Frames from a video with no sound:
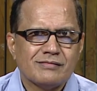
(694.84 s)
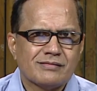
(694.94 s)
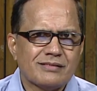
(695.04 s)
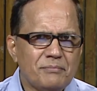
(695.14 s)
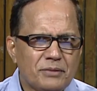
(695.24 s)

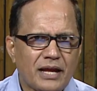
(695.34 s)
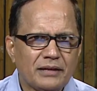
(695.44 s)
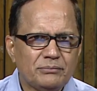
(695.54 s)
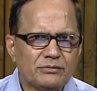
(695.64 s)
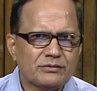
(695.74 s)

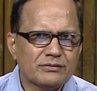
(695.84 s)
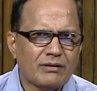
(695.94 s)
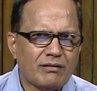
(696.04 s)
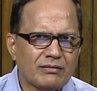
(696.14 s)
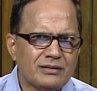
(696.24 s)
sometimes
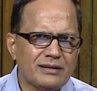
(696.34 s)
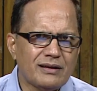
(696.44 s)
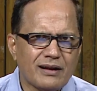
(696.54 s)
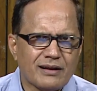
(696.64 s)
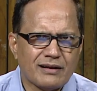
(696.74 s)

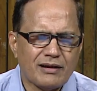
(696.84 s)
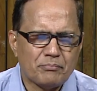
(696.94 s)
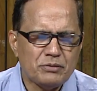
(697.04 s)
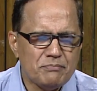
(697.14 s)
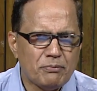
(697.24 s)
there are
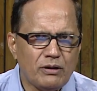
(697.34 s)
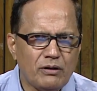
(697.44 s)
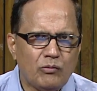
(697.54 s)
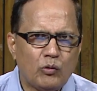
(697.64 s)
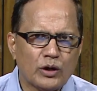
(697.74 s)

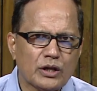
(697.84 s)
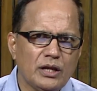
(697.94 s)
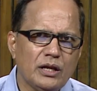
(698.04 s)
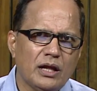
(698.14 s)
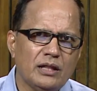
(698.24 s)
people
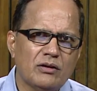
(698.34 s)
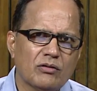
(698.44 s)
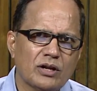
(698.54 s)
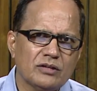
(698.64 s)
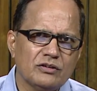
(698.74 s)
working in the
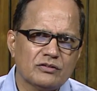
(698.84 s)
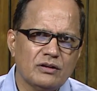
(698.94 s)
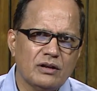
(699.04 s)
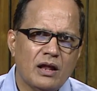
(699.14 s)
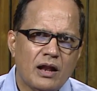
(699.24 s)

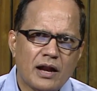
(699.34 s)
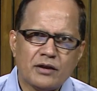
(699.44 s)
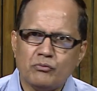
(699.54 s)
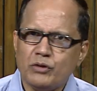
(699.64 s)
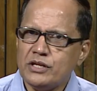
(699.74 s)
organization
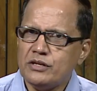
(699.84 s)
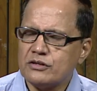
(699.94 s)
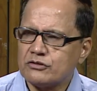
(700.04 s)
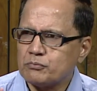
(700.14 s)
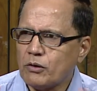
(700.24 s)
at very
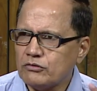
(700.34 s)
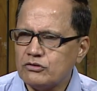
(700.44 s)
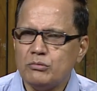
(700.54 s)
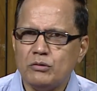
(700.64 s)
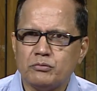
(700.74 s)

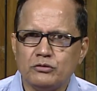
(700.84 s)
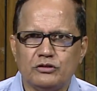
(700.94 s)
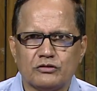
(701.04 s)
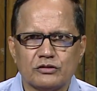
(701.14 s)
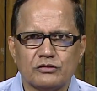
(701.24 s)
responsible
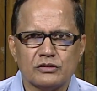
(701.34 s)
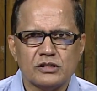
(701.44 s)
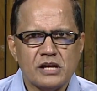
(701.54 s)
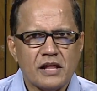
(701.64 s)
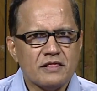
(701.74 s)
positions.
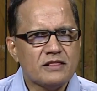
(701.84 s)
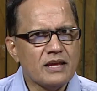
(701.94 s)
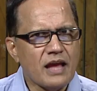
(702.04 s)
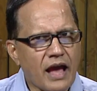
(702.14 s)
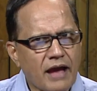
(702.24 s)

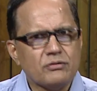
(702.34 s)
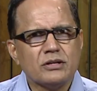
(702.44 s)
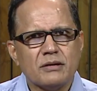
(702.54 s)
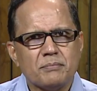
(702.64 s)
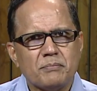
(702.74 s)
They have
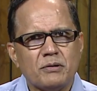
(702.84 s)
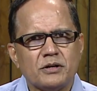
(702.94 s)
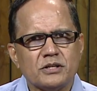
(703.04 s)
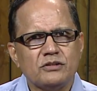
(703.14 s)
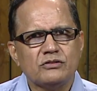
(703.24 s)
the
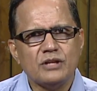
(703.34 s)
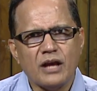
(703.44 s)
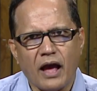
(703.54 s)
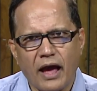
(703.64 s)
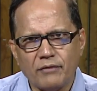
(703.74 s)
capabilities,
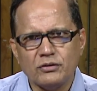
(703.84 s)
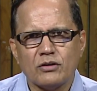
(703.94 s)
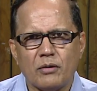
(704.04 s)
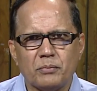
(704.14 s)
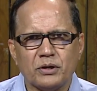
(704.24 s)
they have the
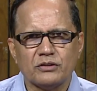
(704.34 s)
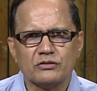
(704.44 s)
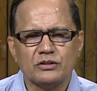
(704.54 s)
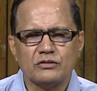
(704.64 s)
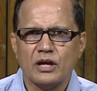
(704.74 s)

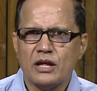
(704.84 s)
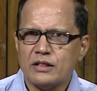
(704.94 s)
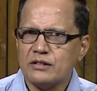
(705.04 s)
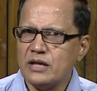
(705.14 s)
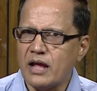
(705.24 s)
competencies,
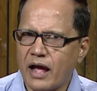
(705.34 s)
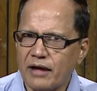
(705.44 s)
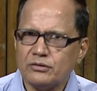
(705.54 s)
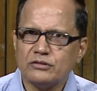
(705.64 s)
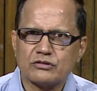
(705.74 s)
they
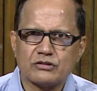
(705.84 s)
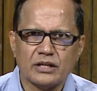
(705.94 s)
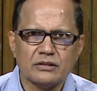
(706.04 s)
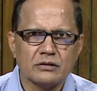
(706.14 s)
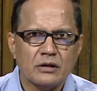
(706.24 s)
have the
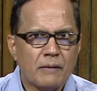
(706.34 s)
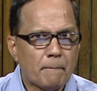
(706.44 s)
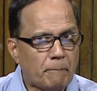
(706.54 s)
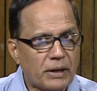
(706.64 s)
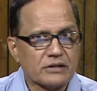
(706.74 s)
strength,
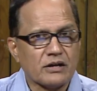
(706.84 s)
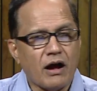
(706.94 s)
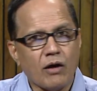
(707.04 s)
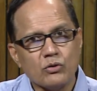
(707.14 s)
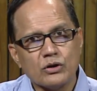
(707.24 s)
but
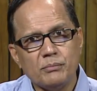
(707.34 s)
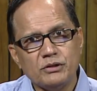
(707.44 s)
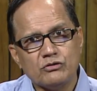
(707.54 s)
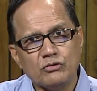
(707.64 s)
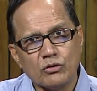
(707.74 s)
outcome
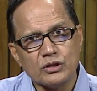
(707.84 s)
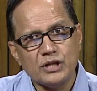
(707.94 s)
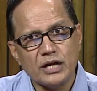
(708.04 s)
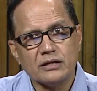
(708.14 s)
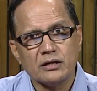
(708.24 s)
is not
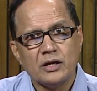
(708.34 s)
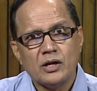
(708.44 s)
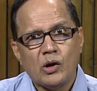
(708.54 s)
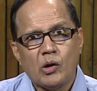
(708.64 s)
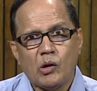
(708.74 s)
that
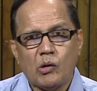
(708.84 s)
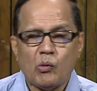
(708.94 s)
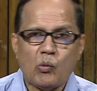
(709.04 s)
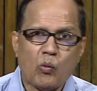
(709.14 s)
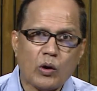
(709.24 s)

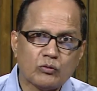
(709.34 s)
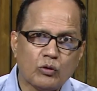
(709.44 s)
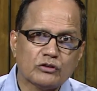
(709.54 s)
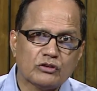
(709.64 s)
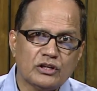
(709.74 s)
what
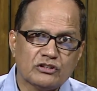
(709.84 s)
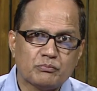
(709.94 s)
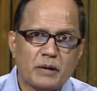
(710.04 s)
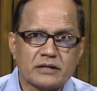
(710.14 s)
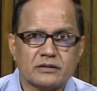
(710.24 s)
was
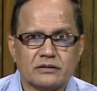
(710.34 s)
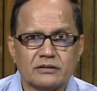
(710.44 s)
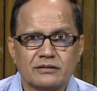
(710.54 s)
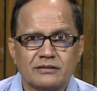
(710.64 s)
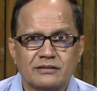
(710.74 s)
expected.